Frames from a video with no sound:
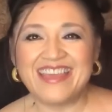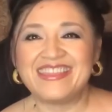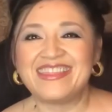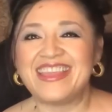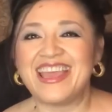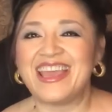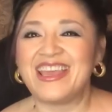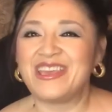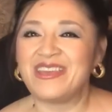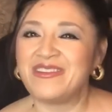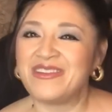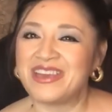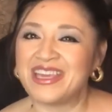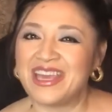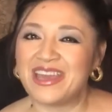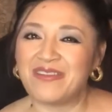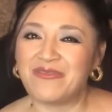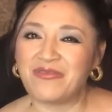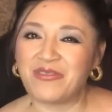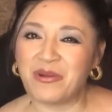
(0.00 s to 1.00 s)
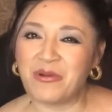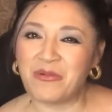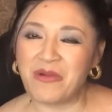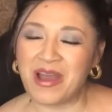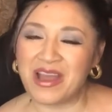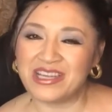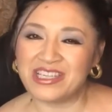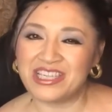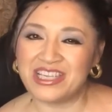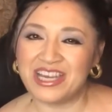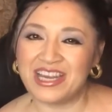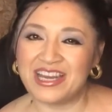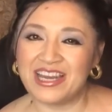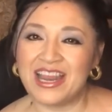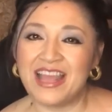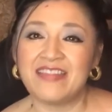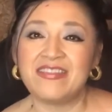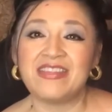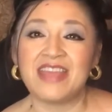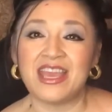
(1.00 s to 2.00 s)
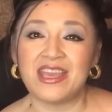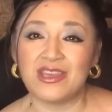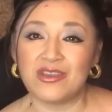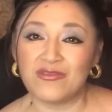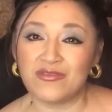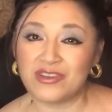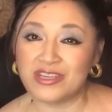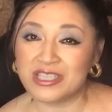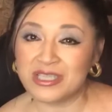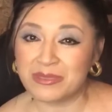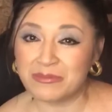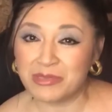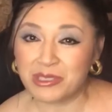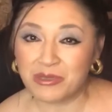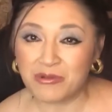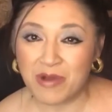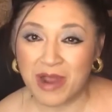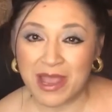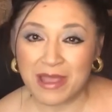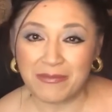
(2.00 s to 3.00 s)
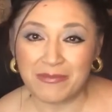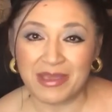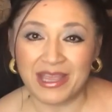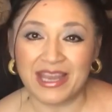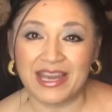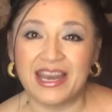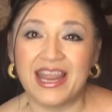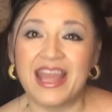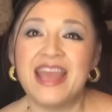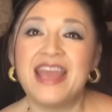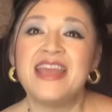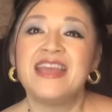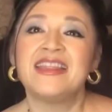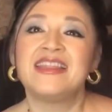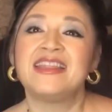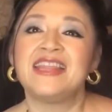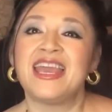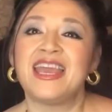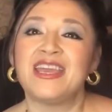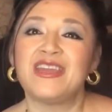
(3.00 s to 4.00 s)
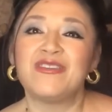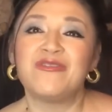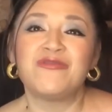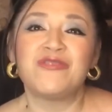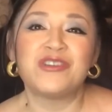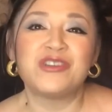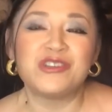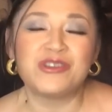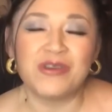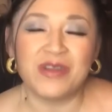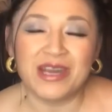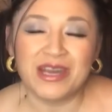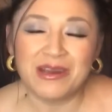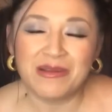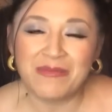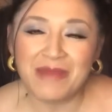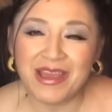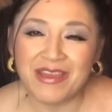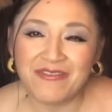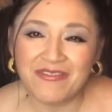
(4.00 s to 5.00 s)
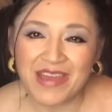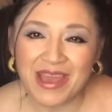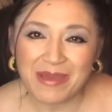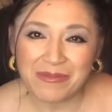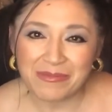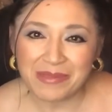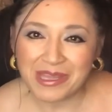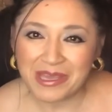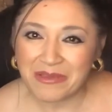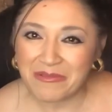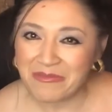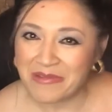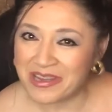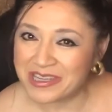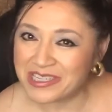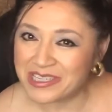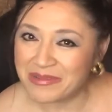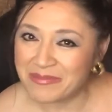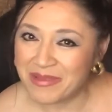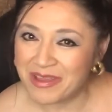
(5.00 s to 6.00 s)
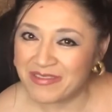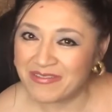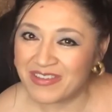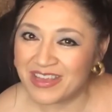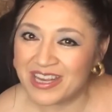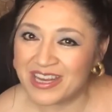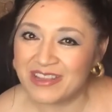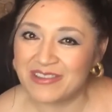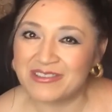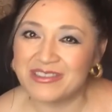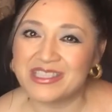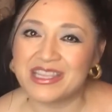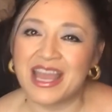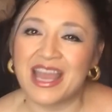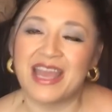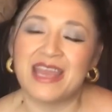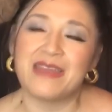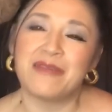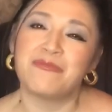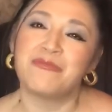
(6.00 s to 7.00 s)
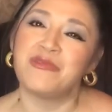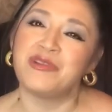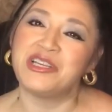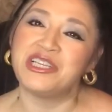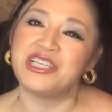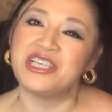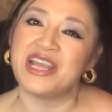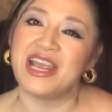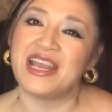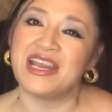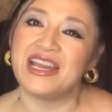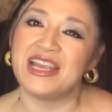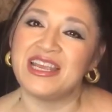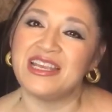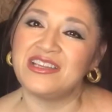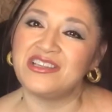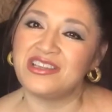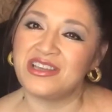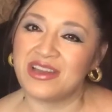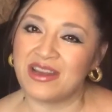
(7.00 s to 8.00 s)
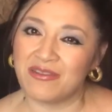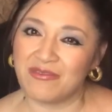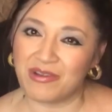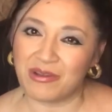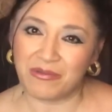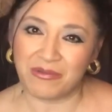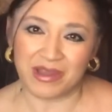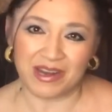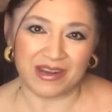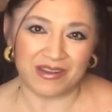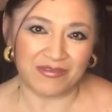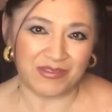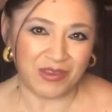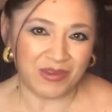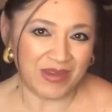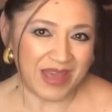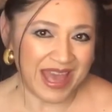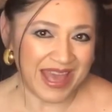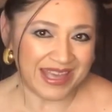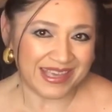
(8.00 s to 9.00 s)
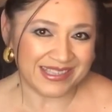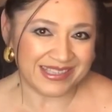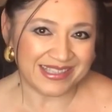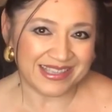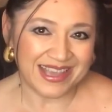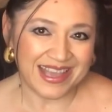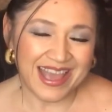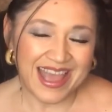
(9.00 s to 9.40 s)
Thank you again for watching. Thank you for subscribing. Thank you for joining my family and watching my videos. I appreciate each and every one of you guys.